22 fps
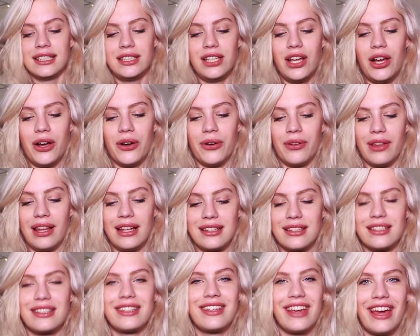So
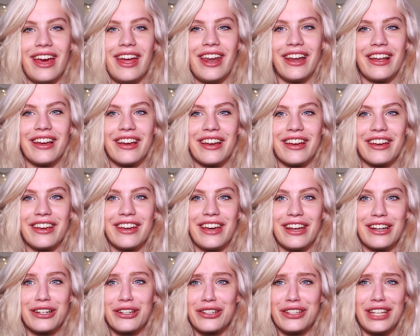let's
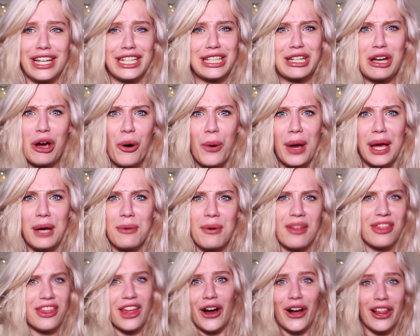get going
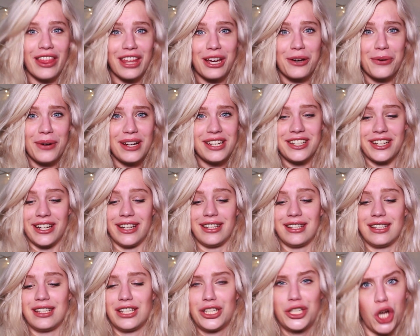with all the
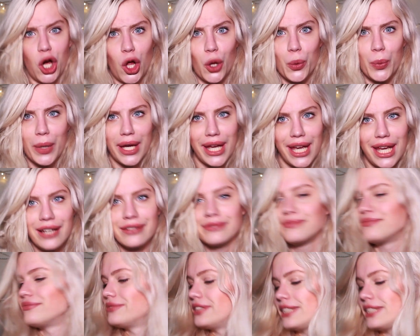questions, shall we?